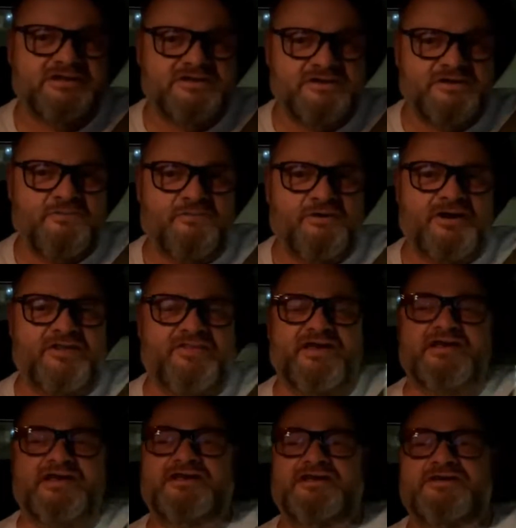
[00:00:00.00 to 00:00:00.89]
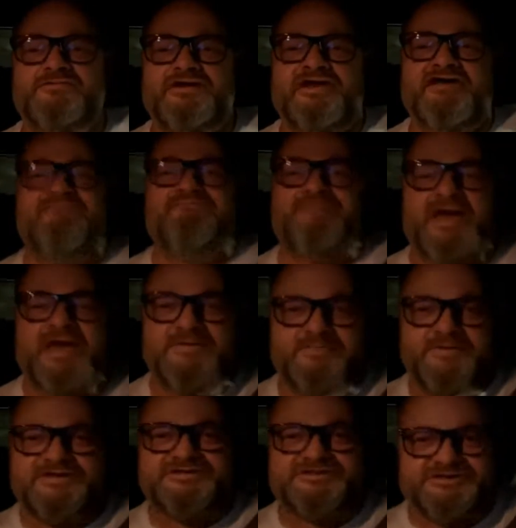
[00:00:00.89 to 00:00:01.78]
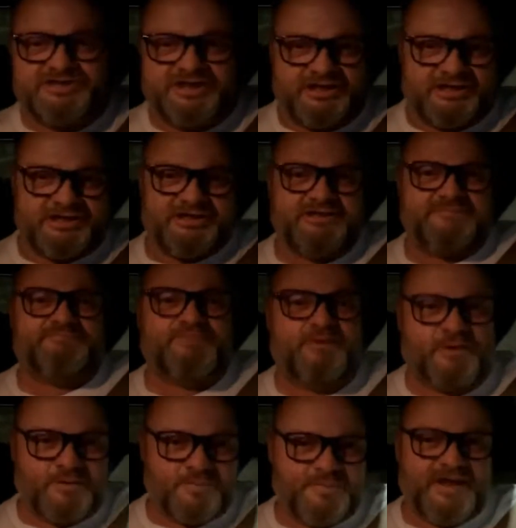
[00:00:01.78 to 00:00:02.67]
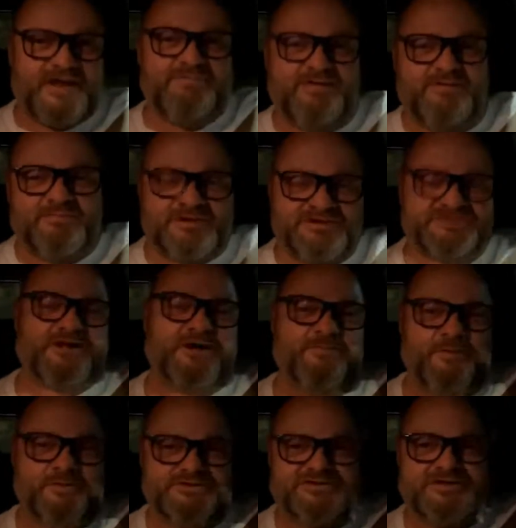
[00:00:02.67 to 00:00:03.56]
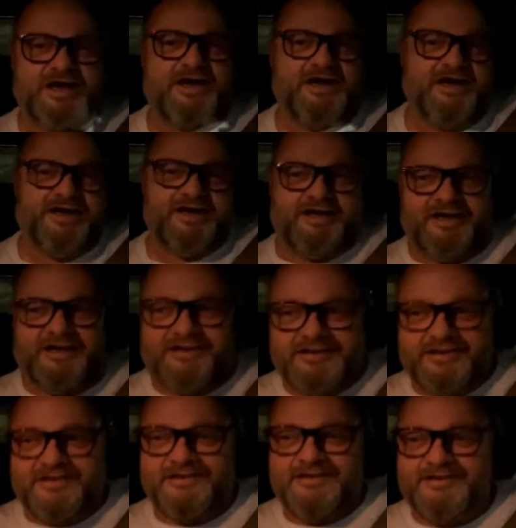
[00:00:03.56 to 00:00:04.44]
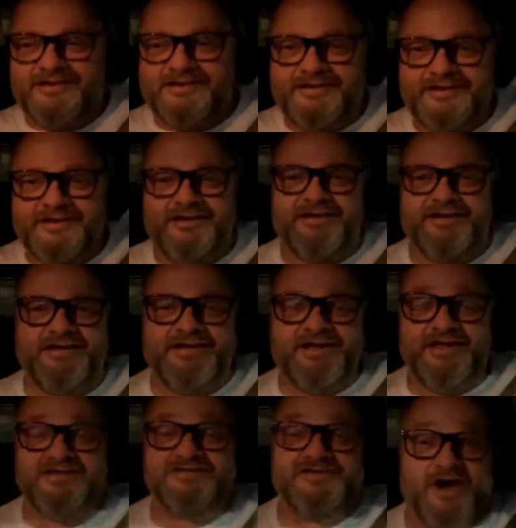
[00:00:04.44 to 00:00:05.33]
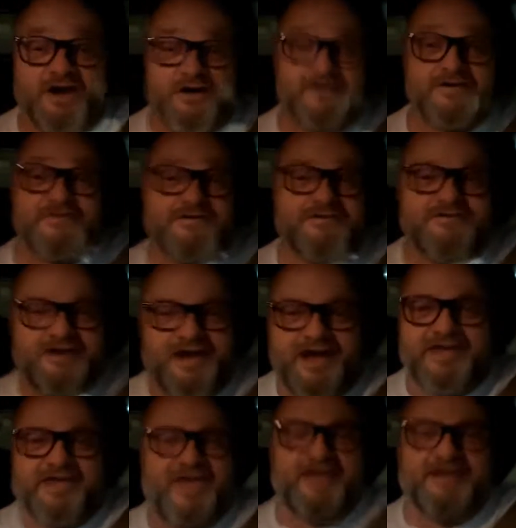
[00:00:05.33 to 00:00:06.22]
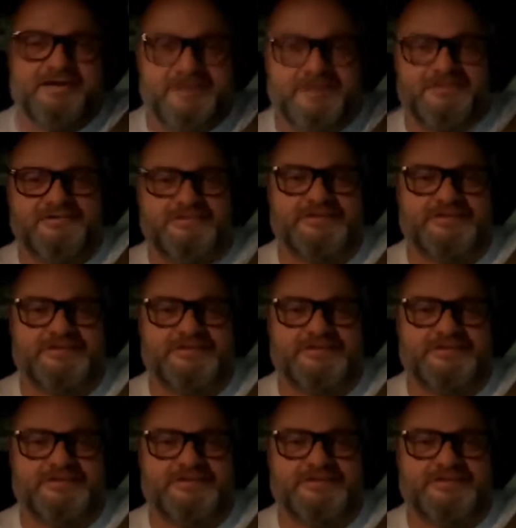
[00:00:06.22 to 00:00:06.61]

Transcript: What do they do? Give babies chili? Poor baby must almost die. It's hard. I can't do it.